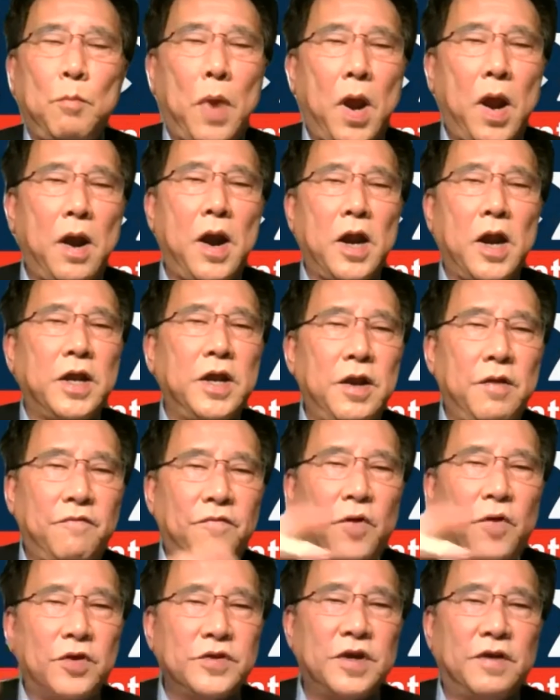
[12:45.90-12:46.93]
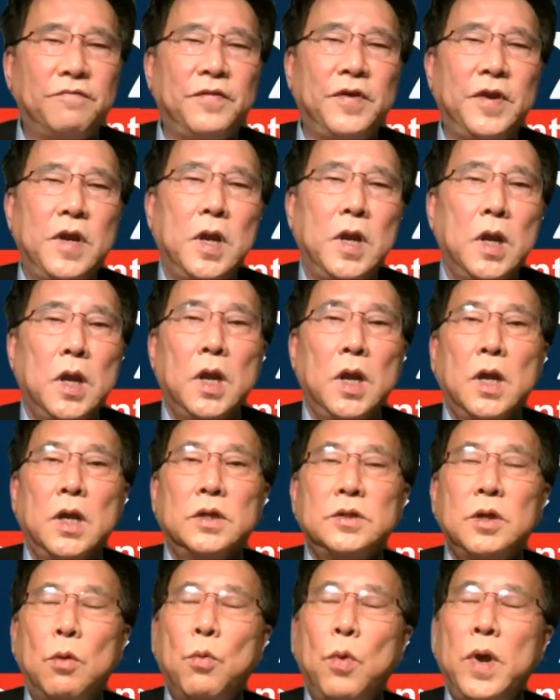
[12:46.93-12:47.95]
barrack in the Fort Chaffee.
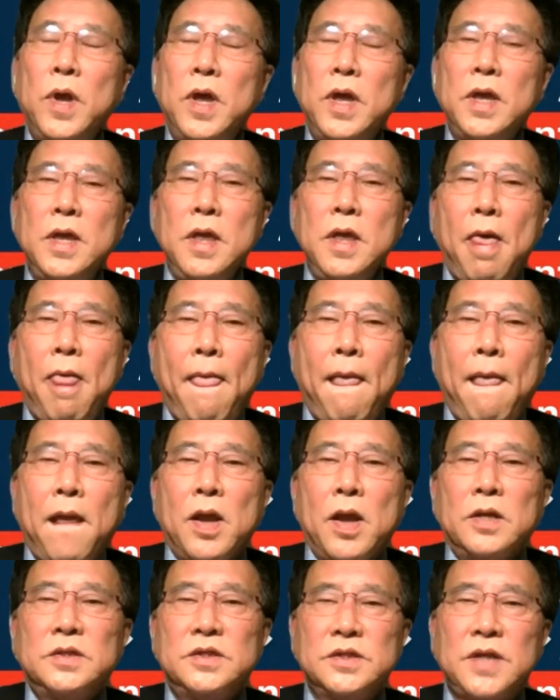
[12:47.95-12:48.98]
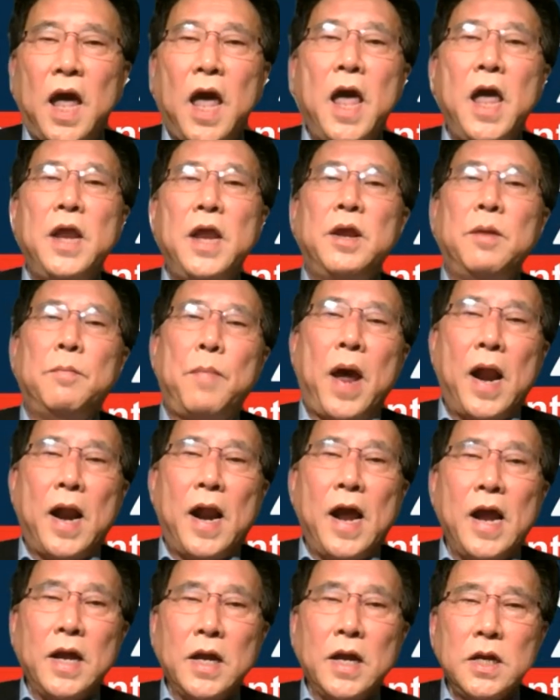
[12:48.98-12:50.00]
So we stay in the
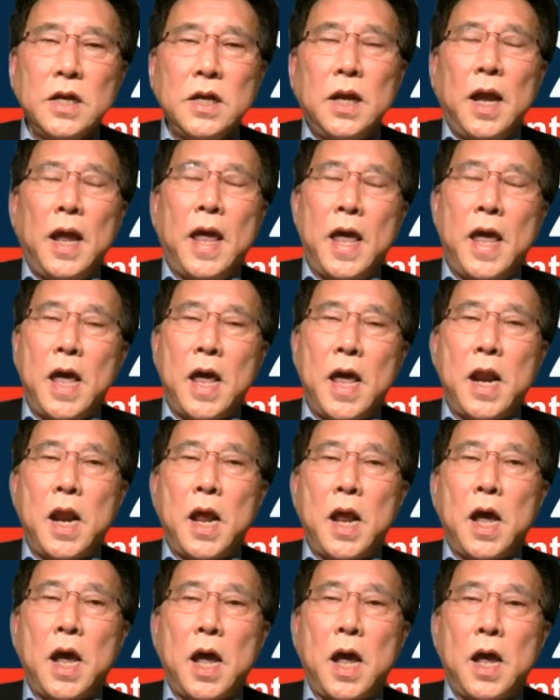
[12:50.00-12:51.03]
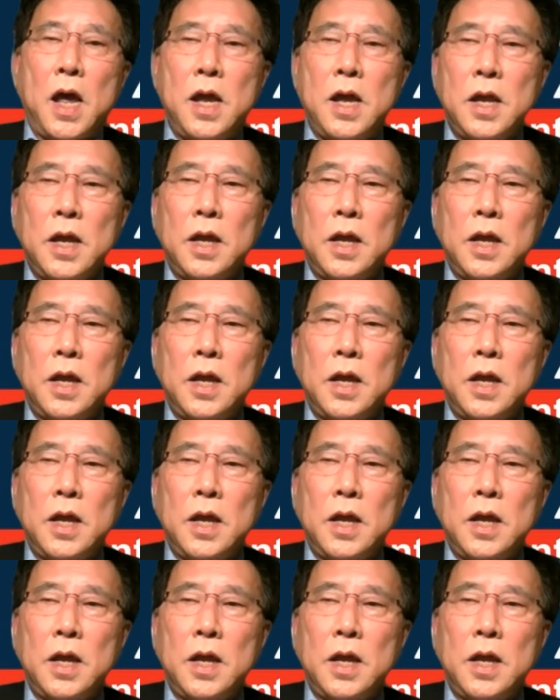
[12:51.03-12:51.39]
barrack and uh,